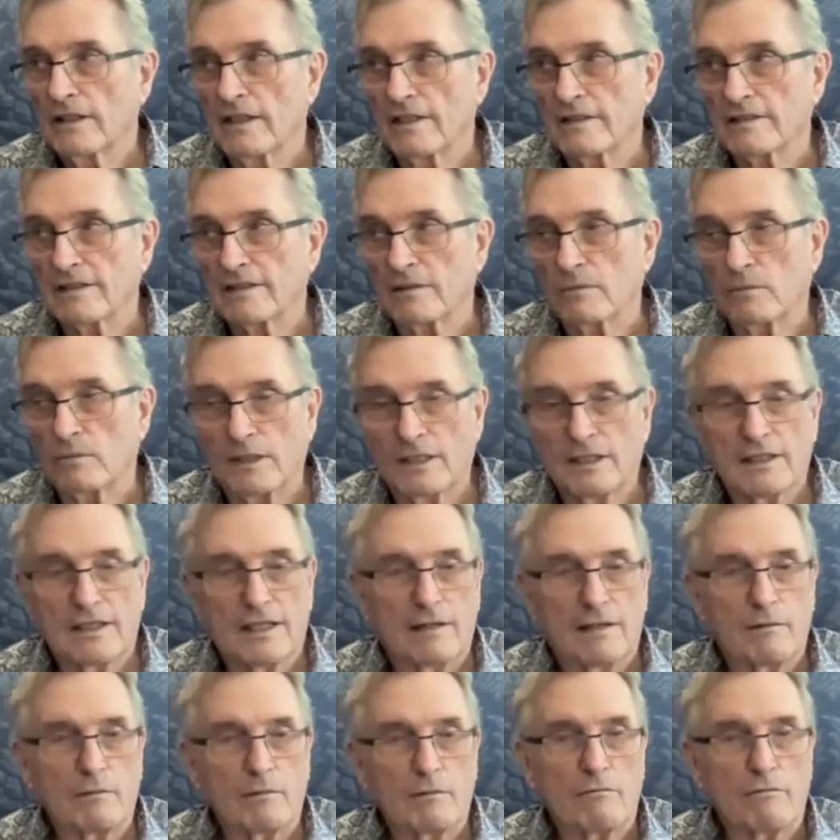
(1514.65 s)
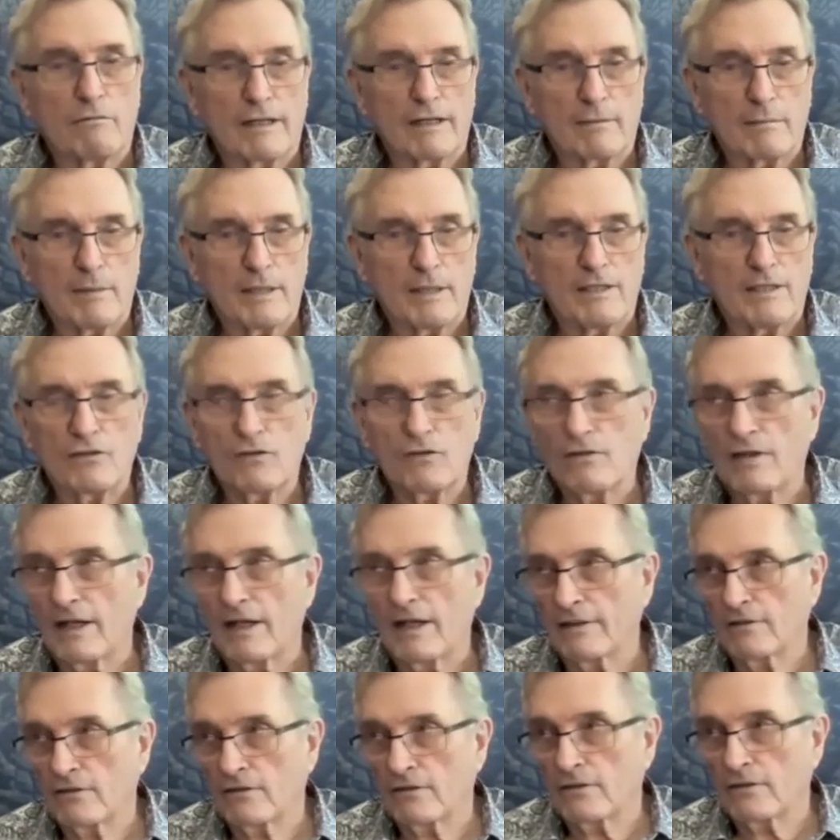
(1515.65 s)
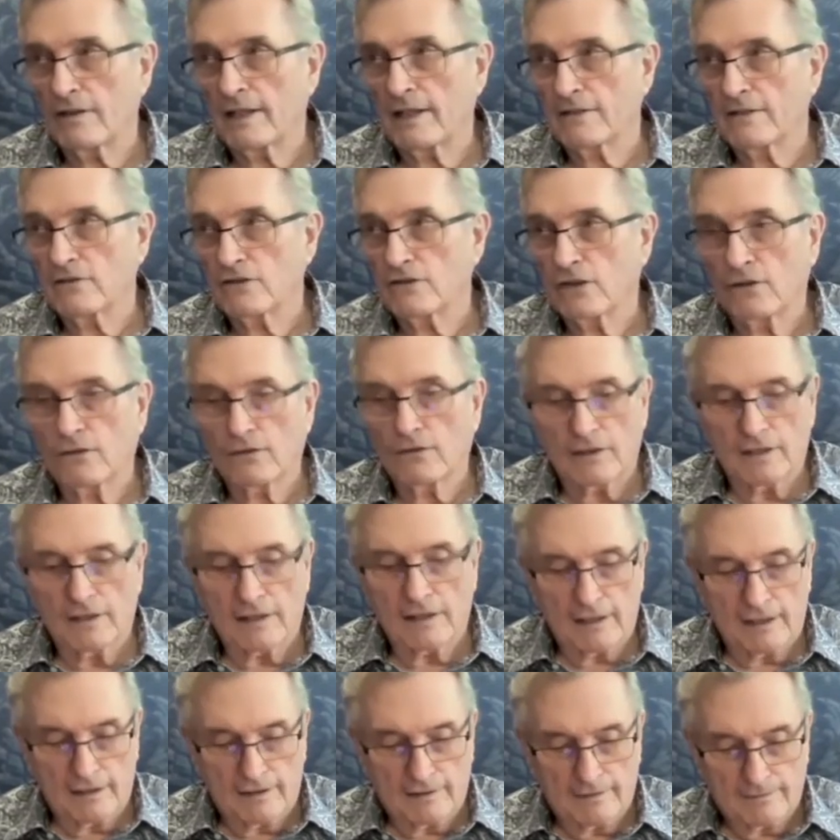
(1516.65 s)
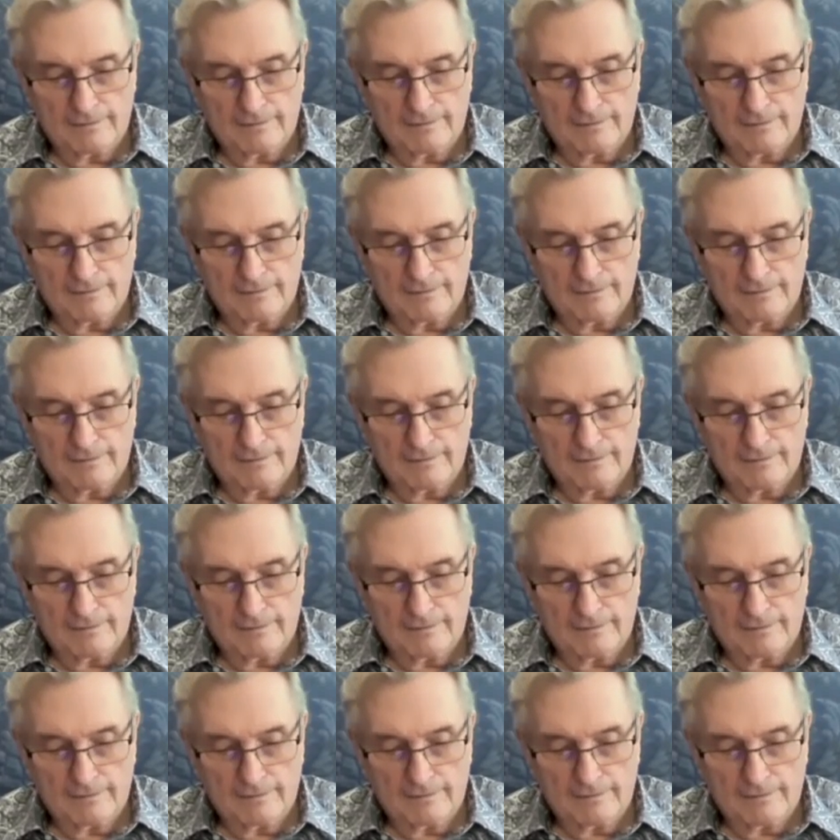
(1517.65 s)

I said, well, I would recommend you not do that joke again.